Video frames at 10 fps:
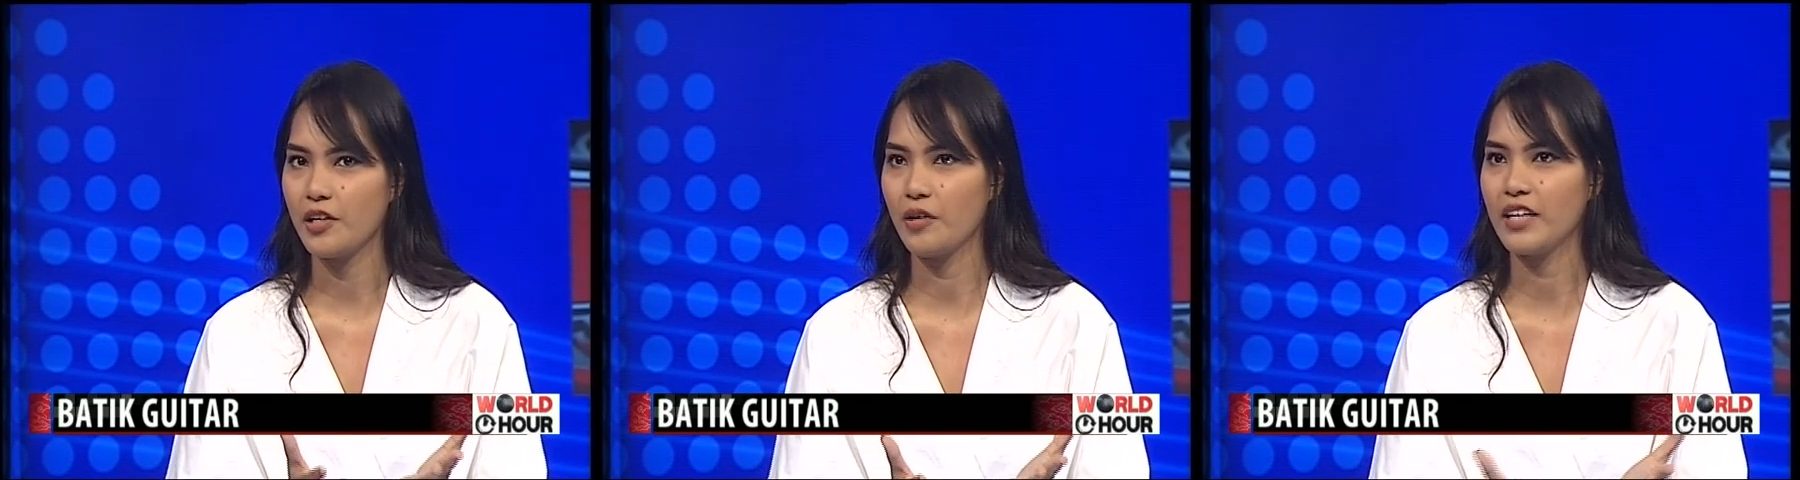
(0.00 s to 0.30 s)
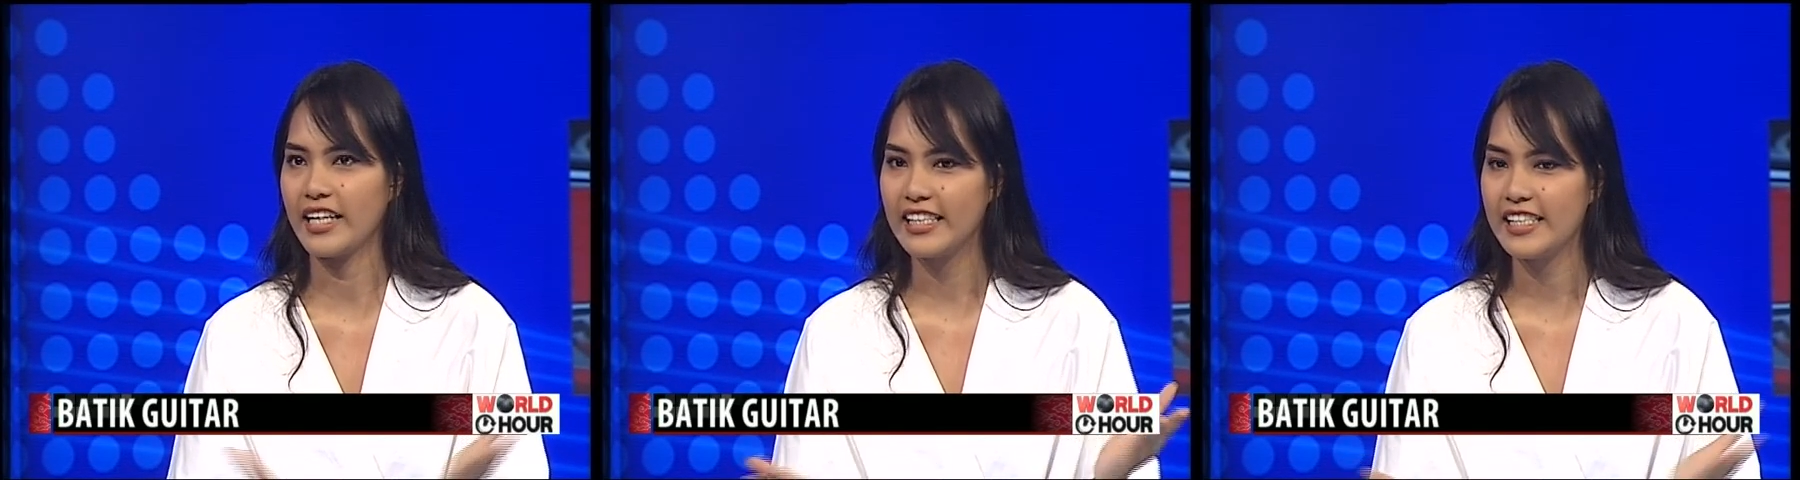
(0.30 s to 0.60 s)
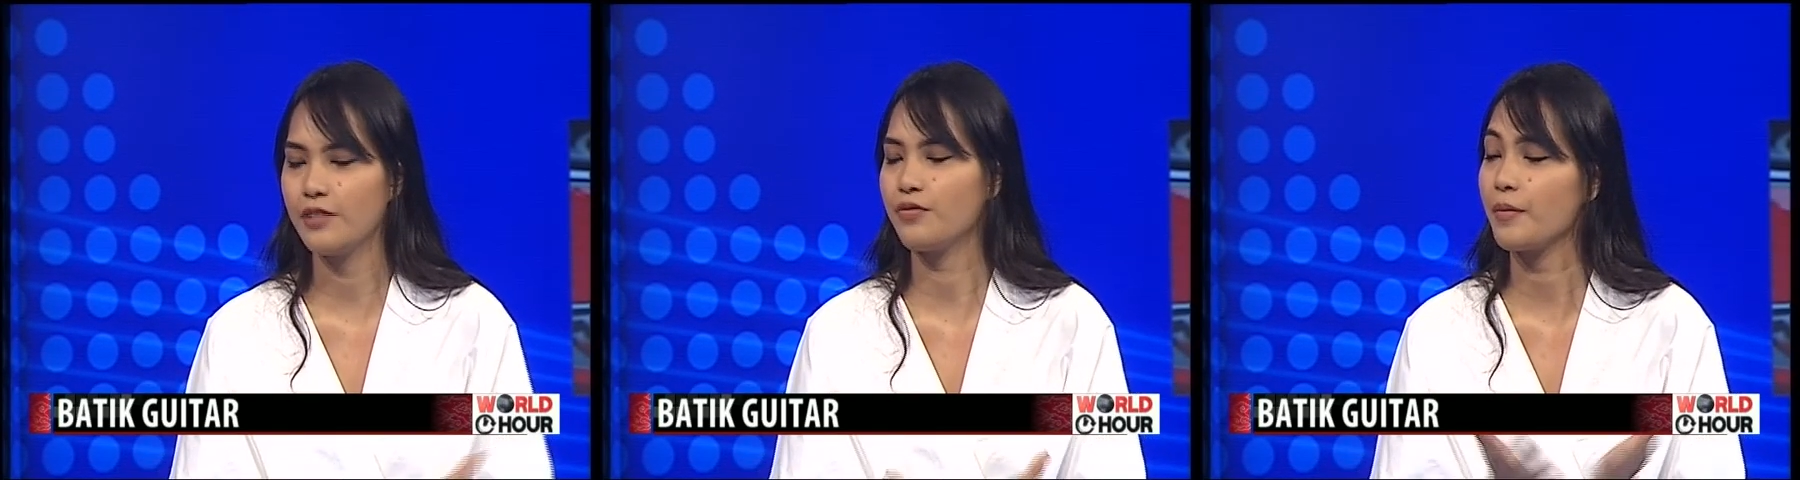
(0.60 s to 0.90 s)
you know, like
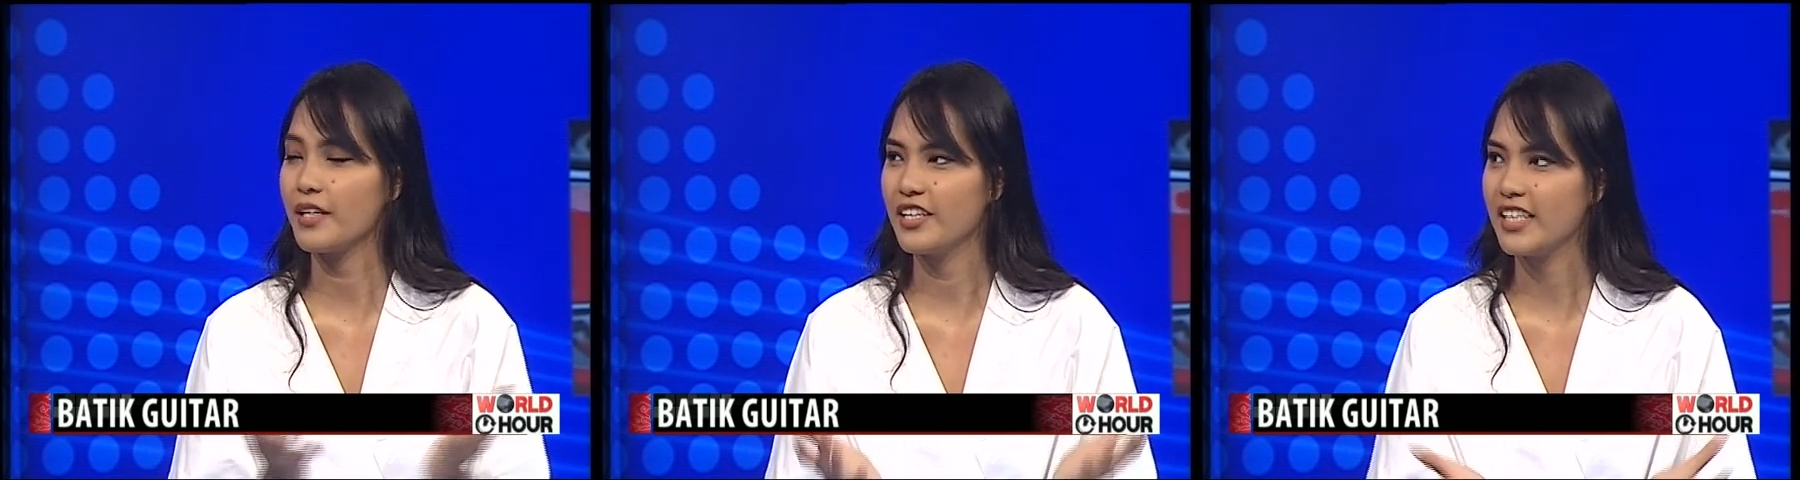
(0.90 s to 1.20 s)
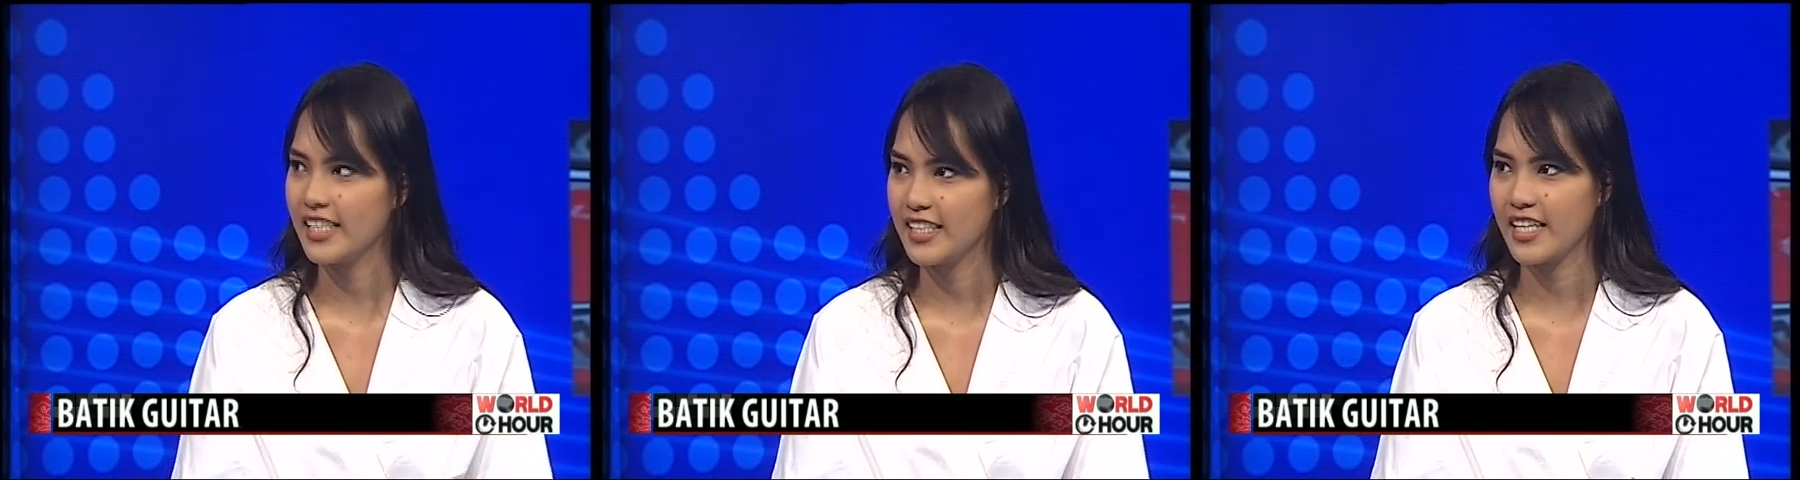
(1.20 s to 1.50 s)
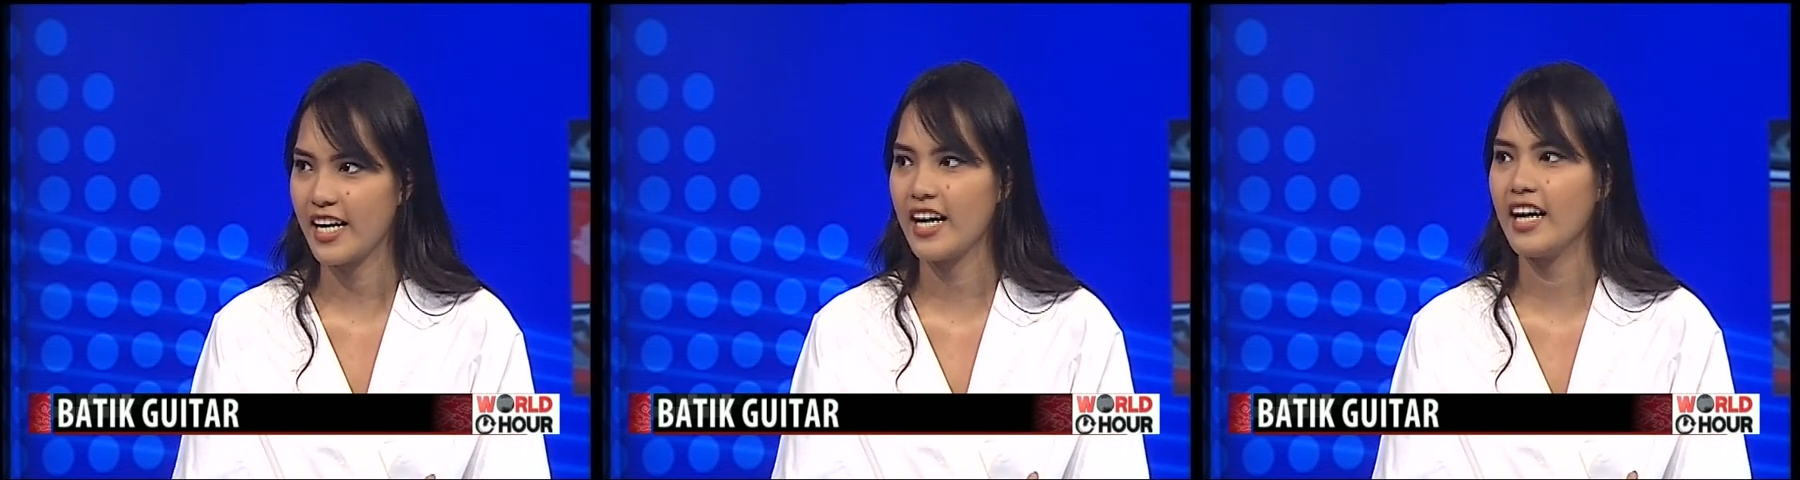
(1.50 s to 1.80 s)
this is from
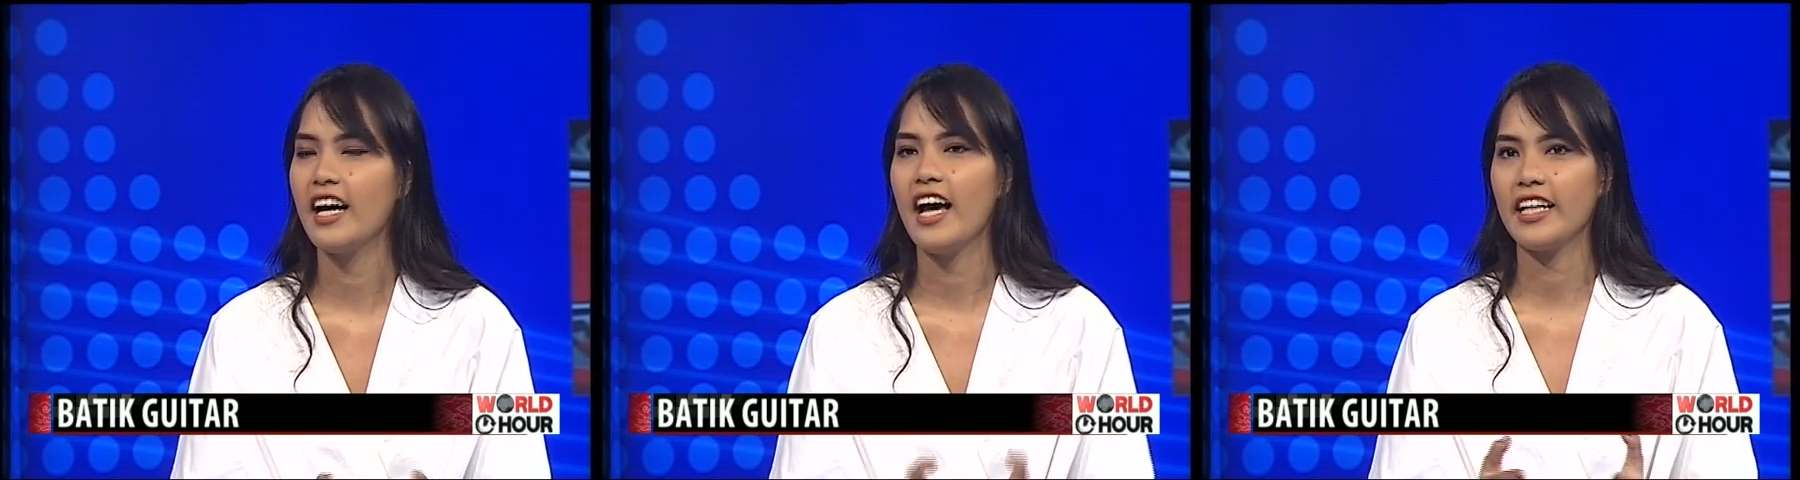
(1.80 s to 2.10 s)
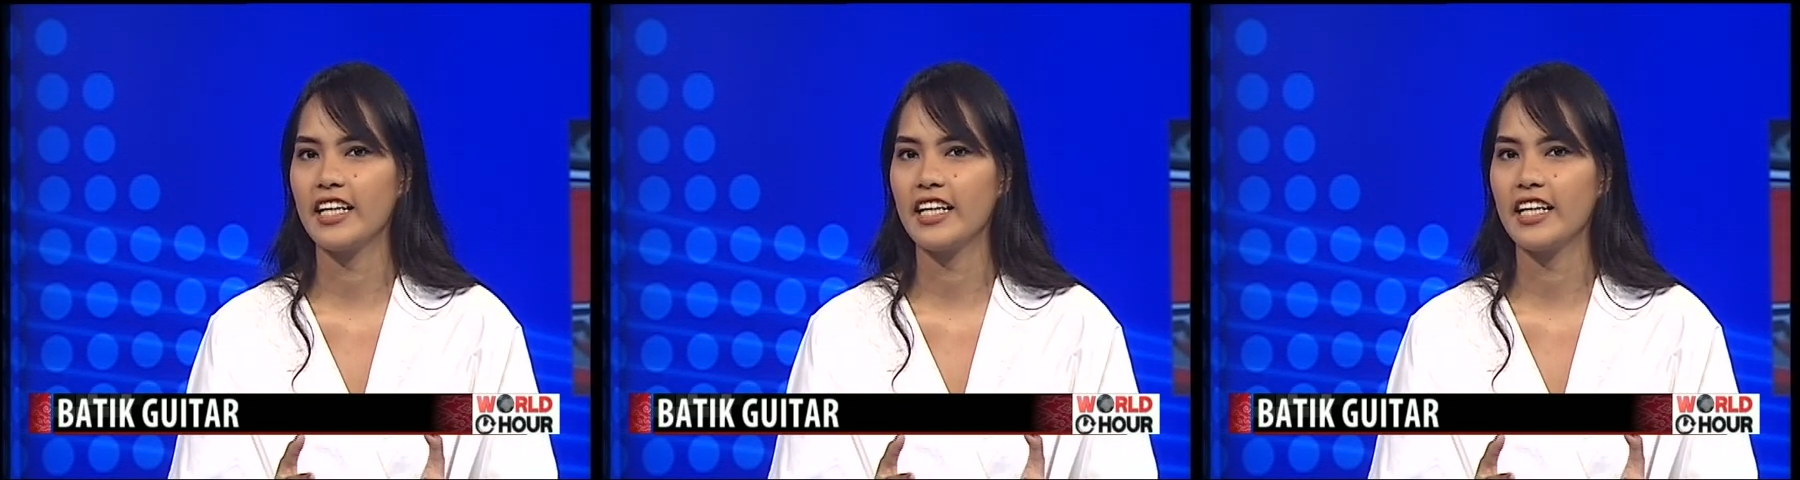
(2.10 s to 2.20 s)
Indonesia.